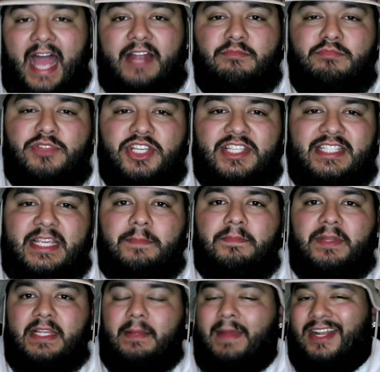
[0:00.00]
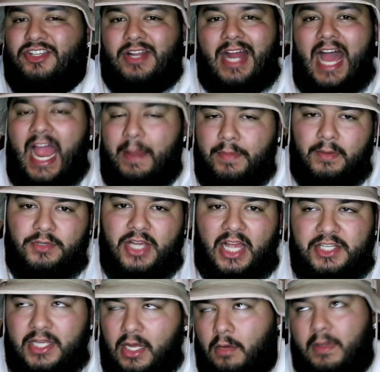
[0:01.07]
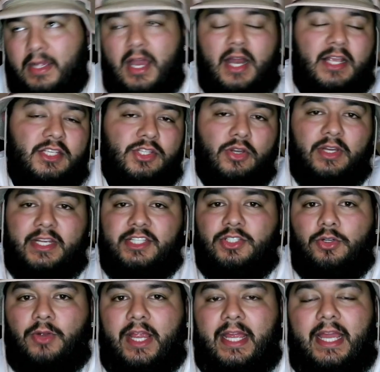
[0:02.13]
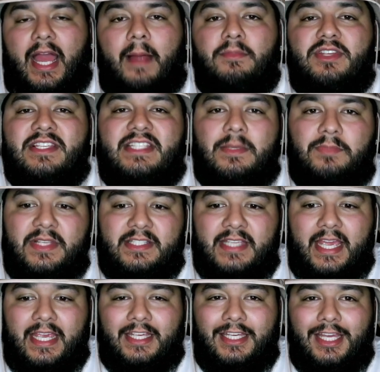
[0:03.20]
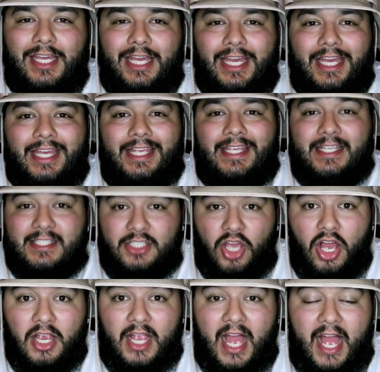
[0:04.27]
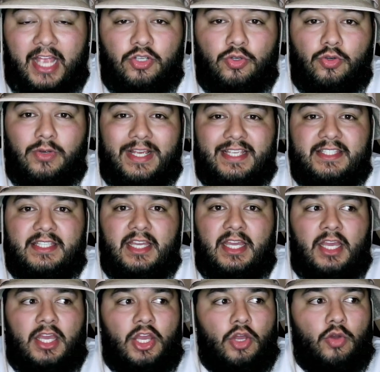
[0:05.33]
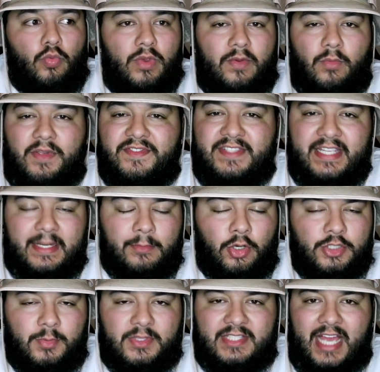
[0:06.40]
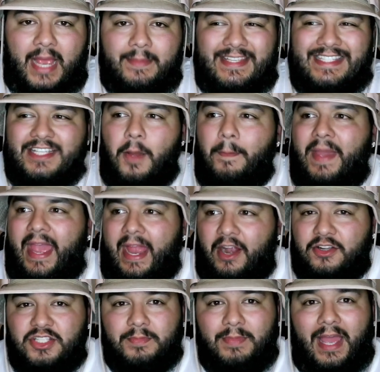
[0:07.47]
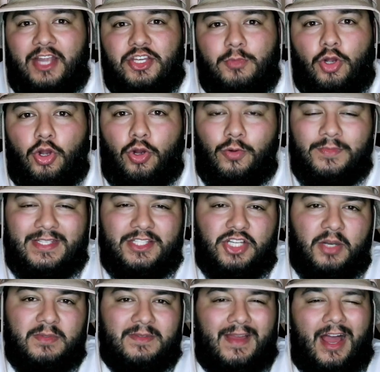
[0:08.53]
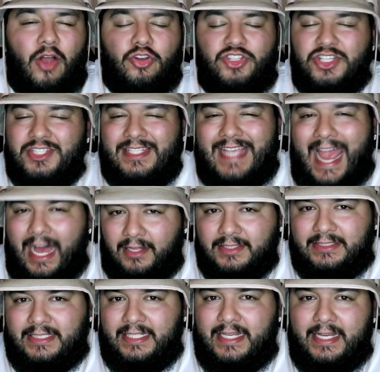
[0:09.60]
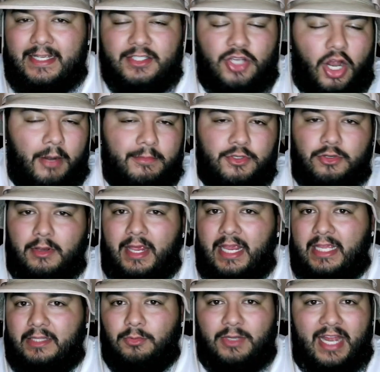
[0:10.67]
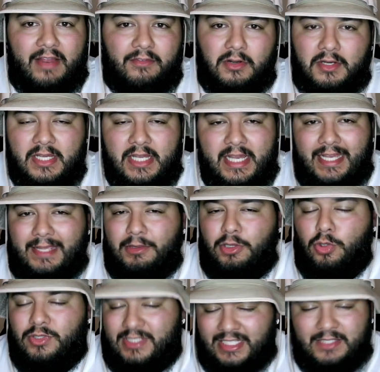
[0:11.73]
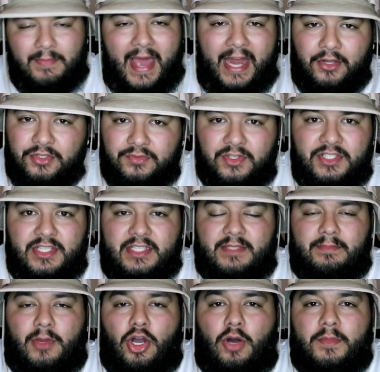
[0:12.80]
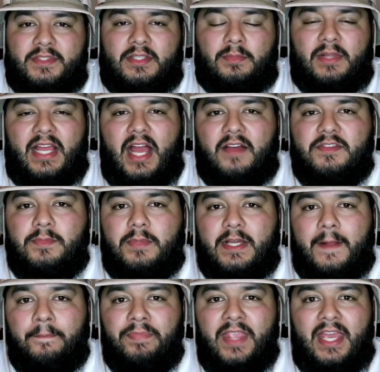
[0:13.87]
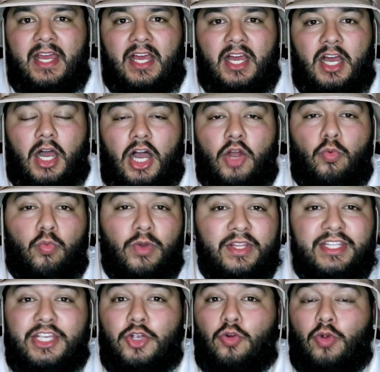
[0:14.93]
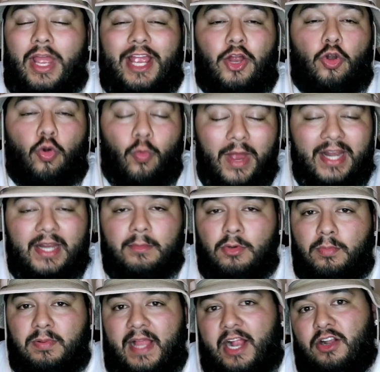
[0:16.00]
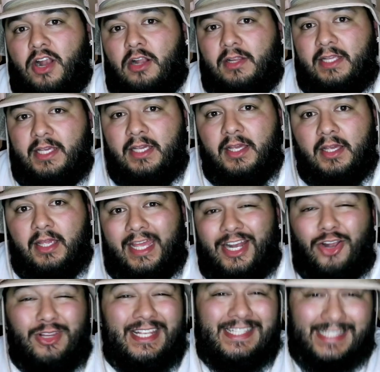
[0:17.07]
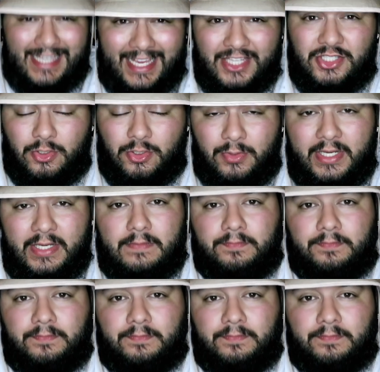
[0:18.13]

I'm not trying to hype up Josh Allen. Oh my God, he's so good, he's so great. I'm just simply saying, you saw a guy who is. We've seen him multiple times. He's compared to Patrick Mahomes in terms of how just talented he is, arm strength, whatever. He loses his battles versus Mahomes in the playoffs, but a really incredible player in our league's history.